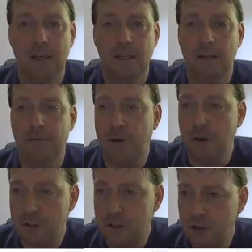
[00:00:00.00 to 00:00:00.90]
The
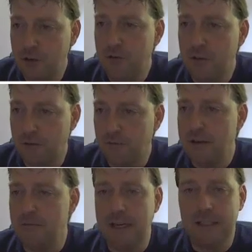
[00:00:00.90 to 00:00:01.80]
first 2 to 3
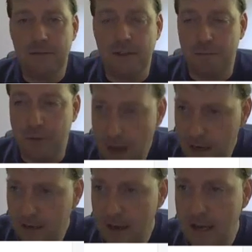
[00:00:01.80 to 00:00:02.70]
weeks of a
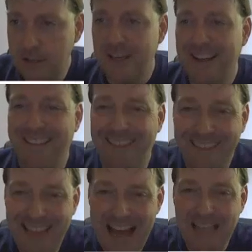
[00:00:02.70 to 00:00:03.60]
product launch,
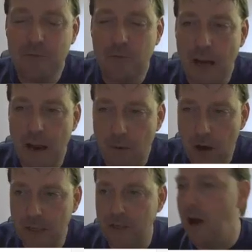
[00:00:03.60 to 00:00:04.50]
that's what I
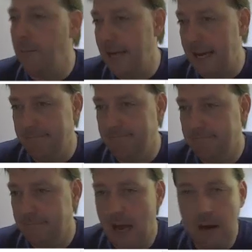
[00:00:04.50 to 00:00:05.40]
want to dominate.
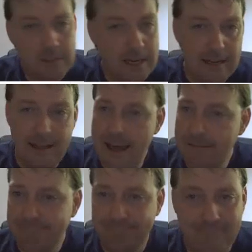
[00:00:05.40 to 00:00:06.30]
Outside of
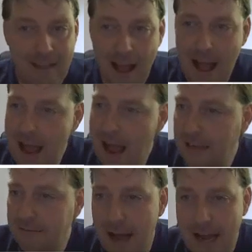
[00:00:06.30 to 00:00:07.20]
that, I
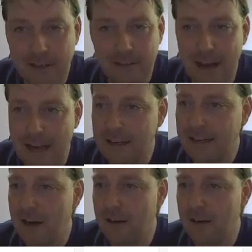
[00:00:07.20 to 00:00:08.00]
could care